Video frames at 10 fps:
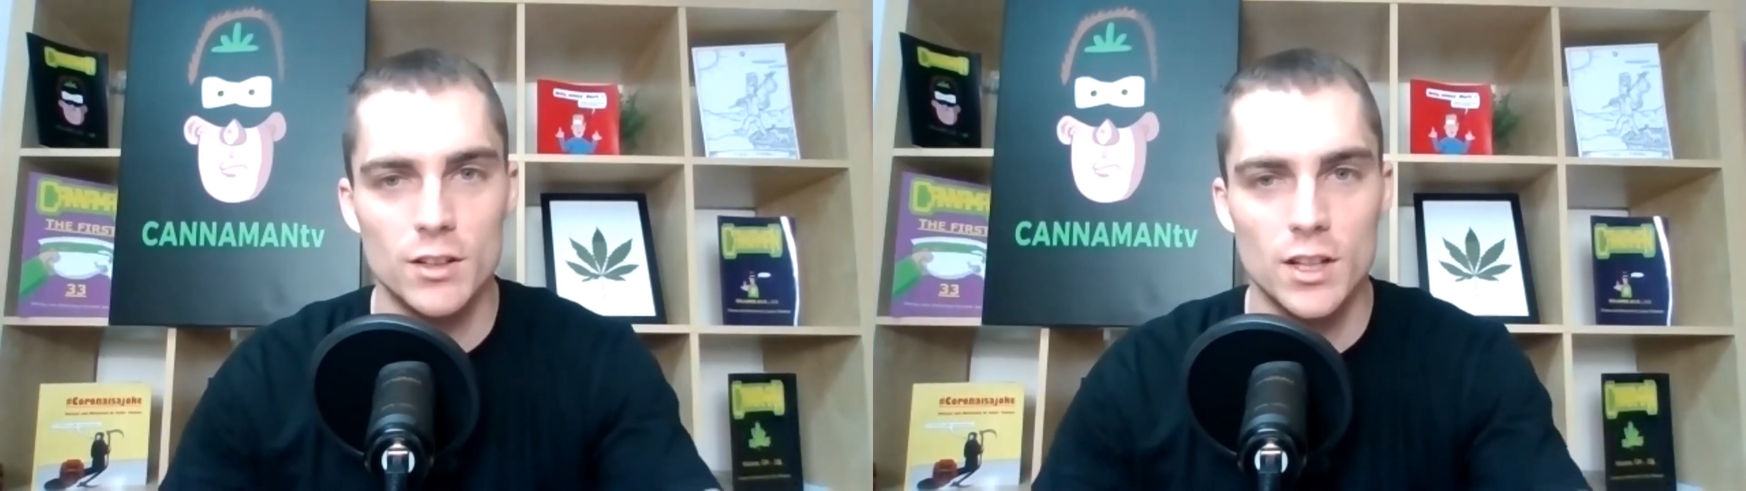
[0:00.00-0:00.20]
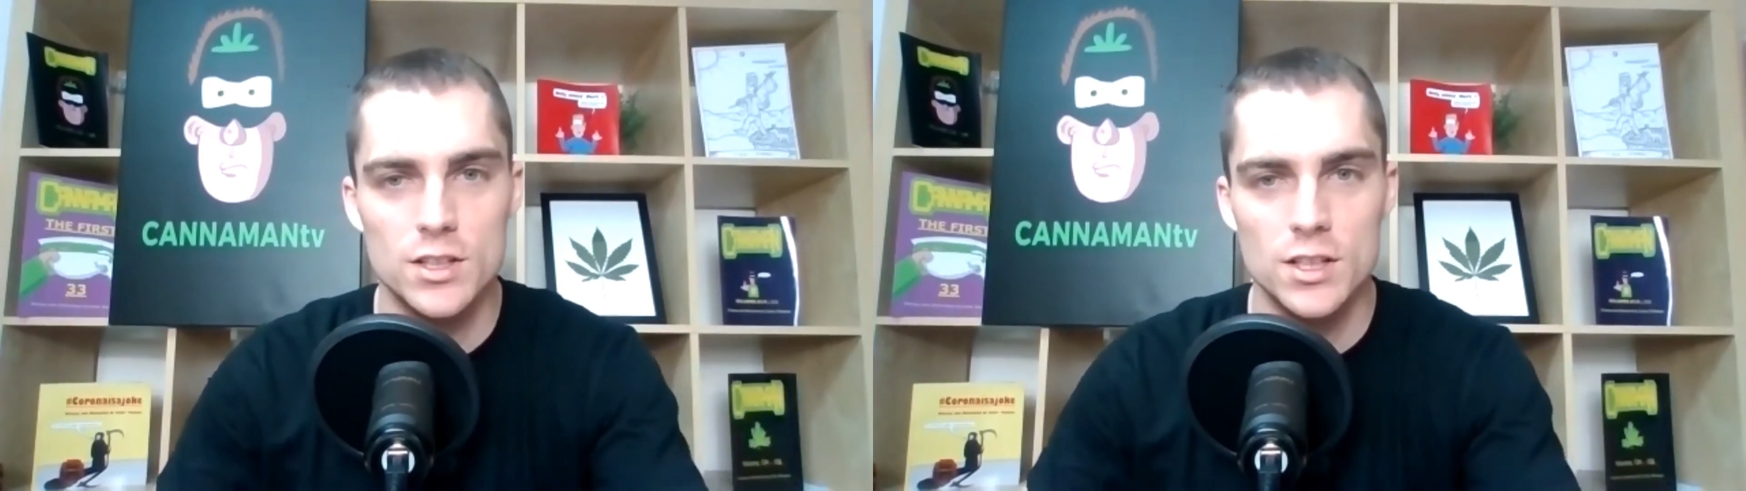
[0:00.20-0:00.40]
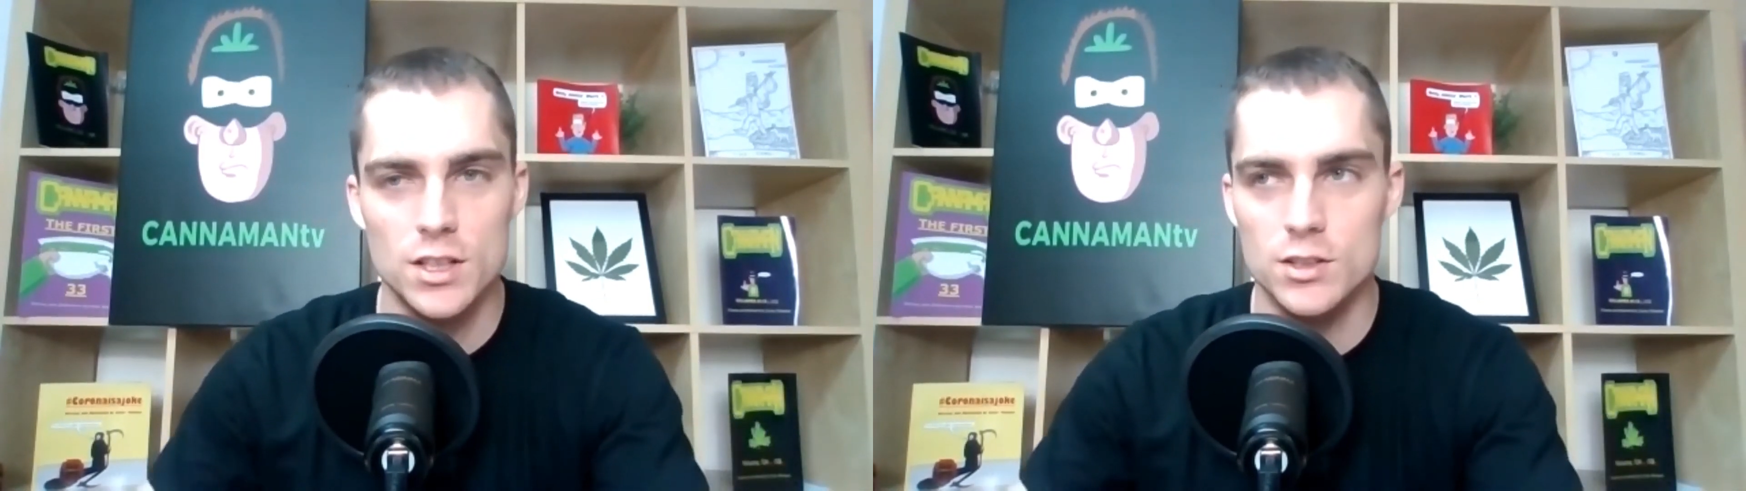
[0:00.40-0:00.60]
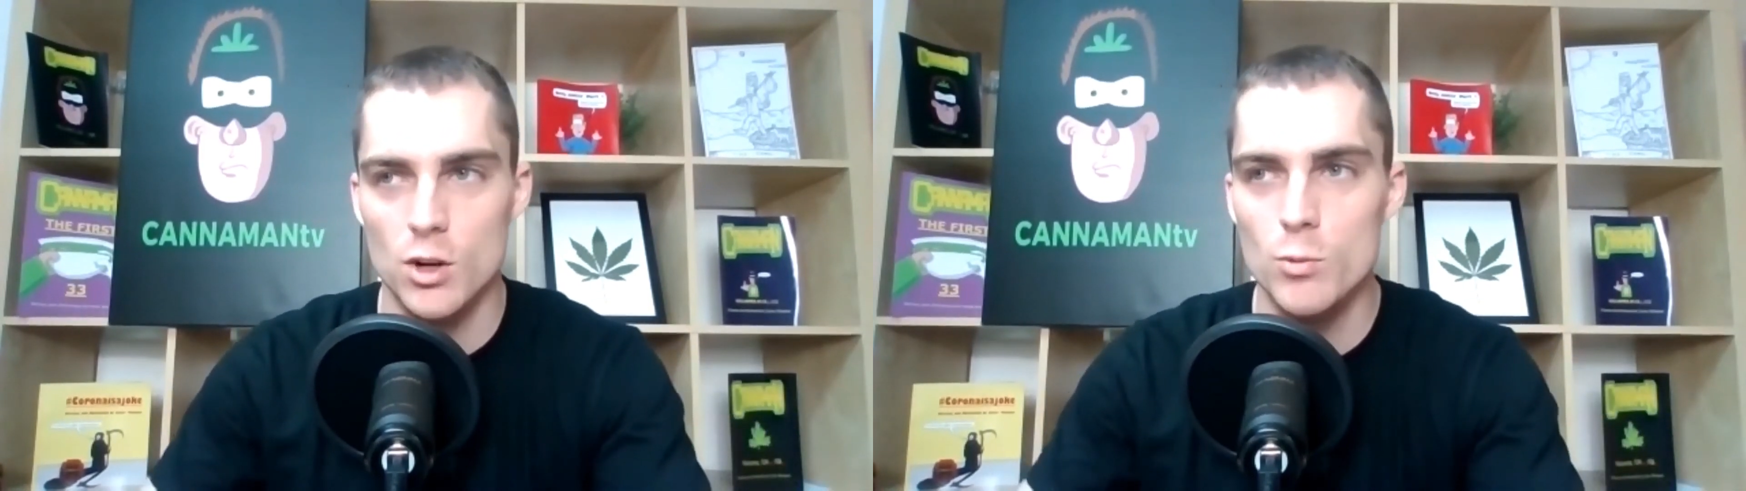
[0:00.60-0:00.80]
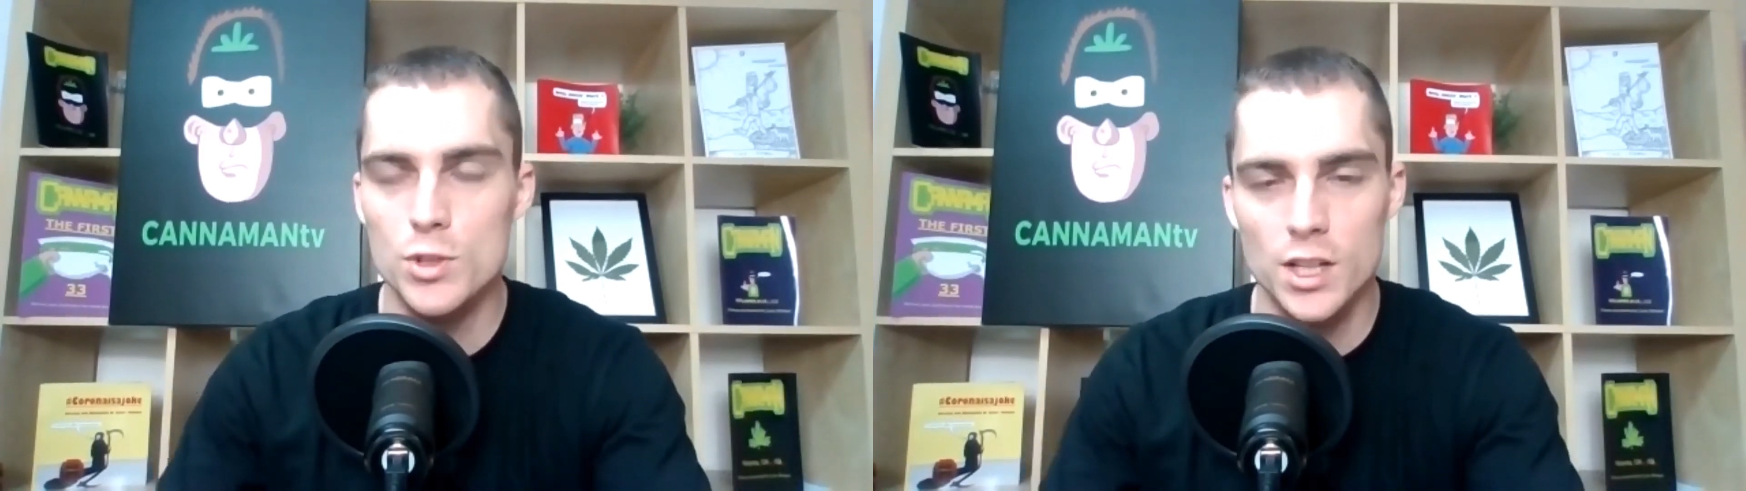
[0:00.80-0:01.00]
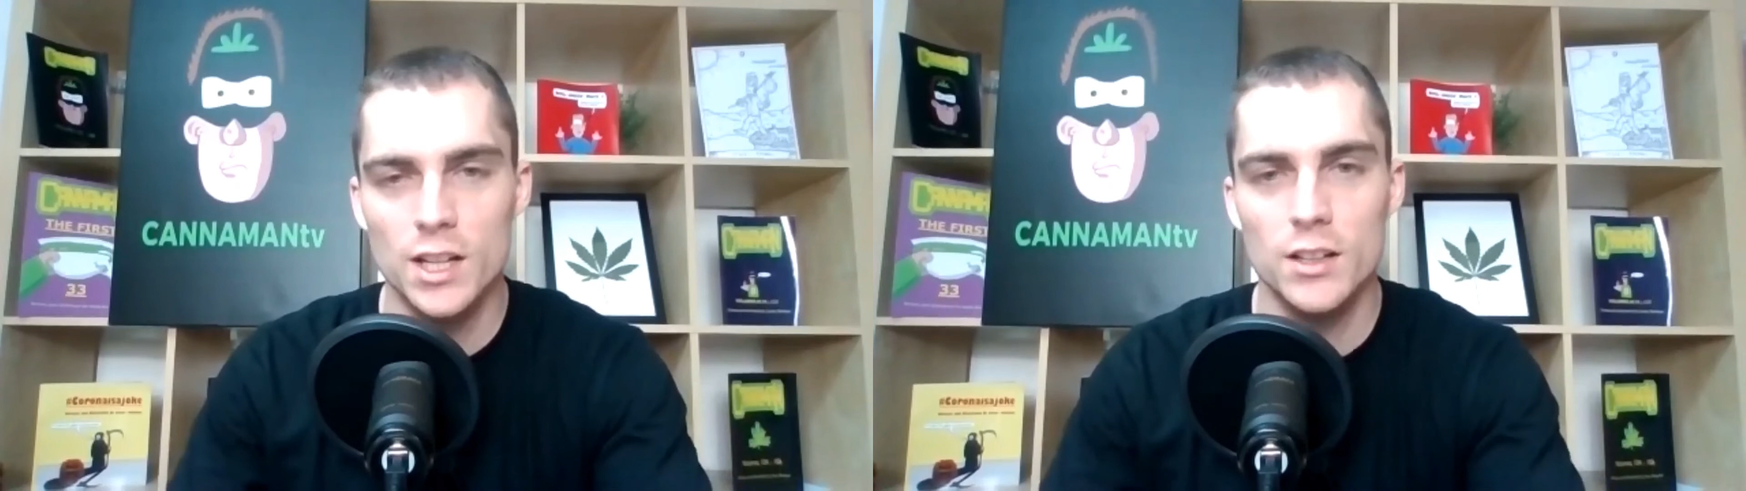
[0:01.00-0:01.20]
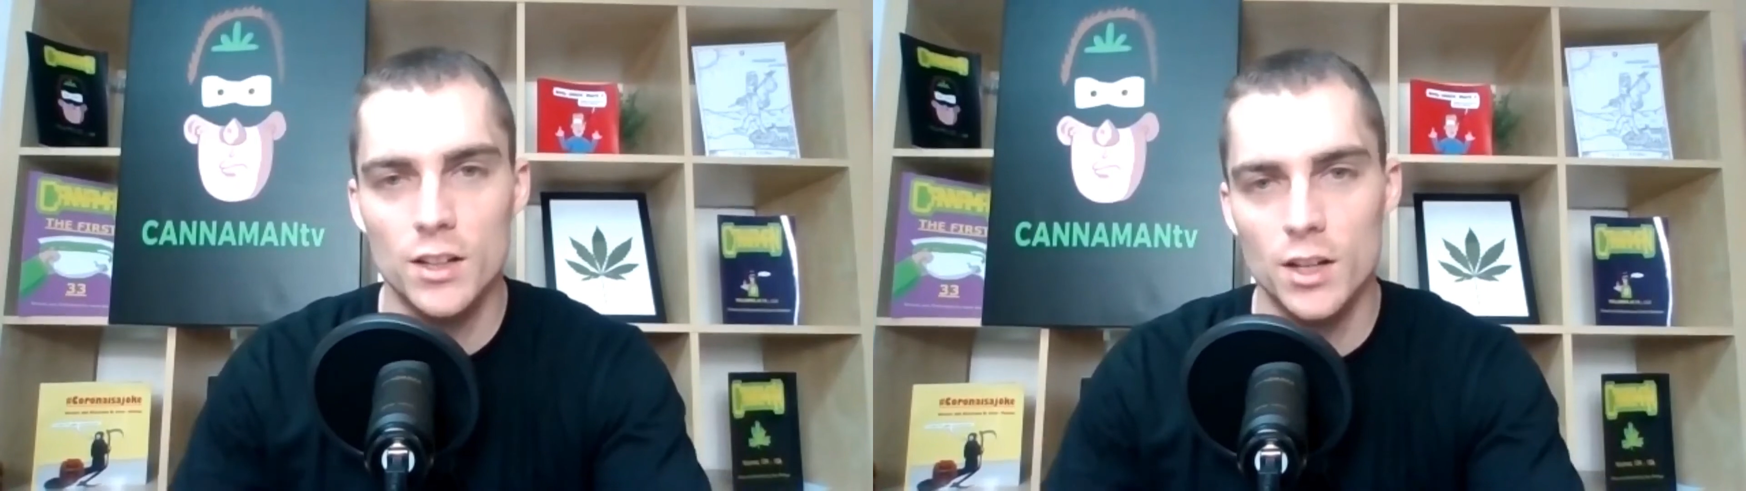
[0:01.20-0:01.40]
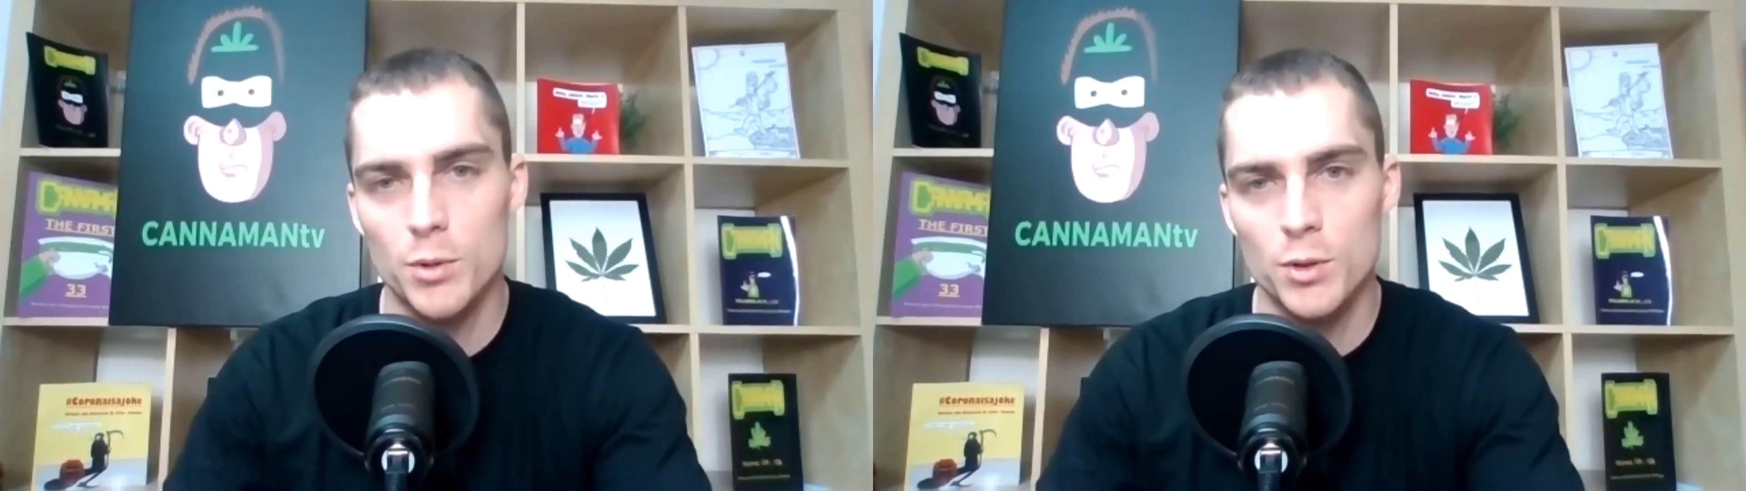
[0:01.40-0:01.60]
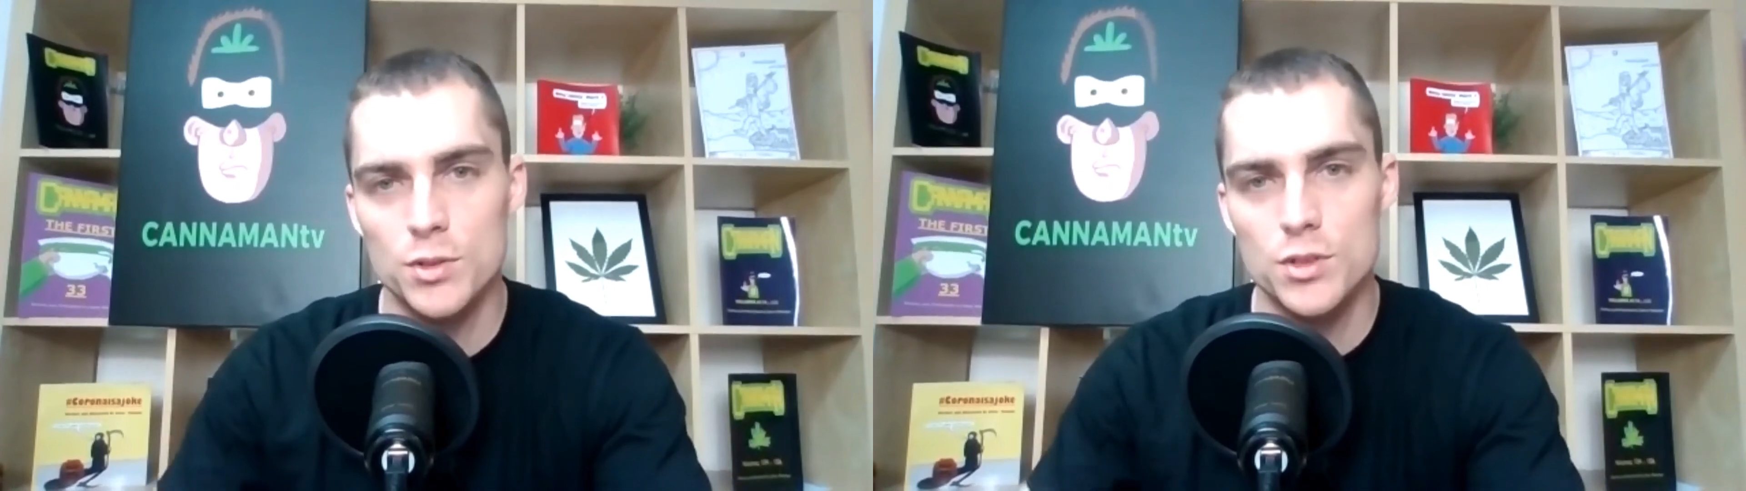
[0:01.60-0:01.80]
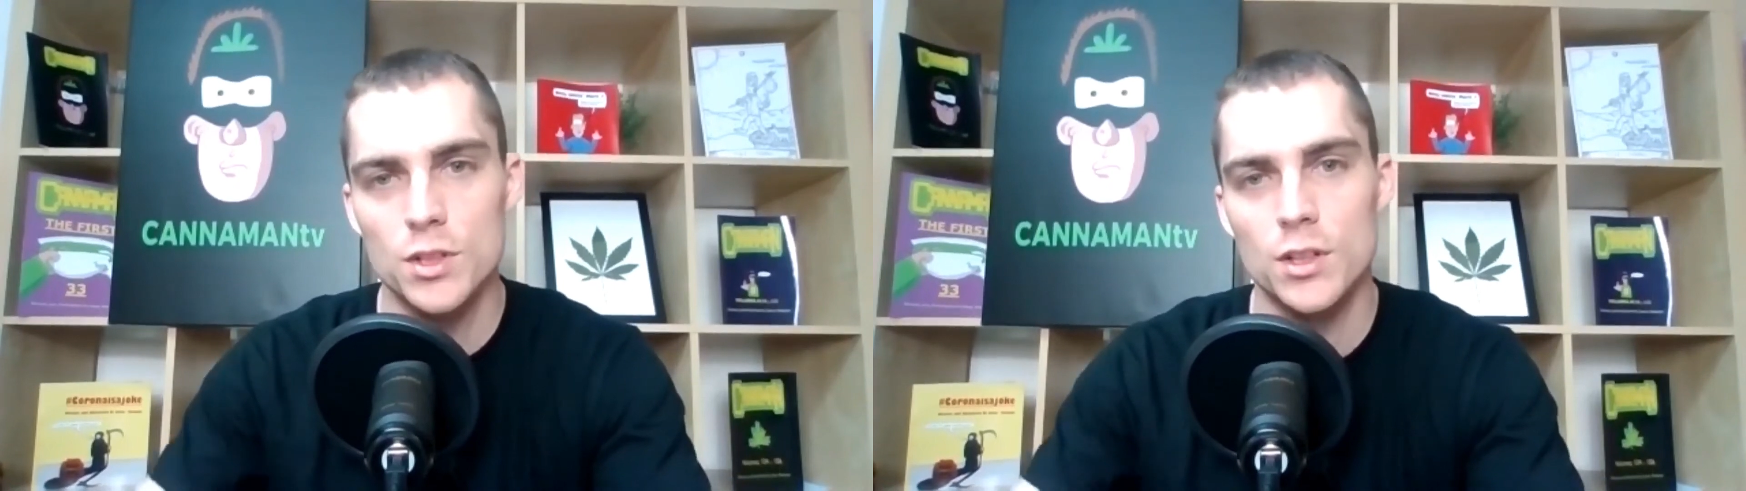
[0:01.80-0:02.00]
It's almost an ignorant approach.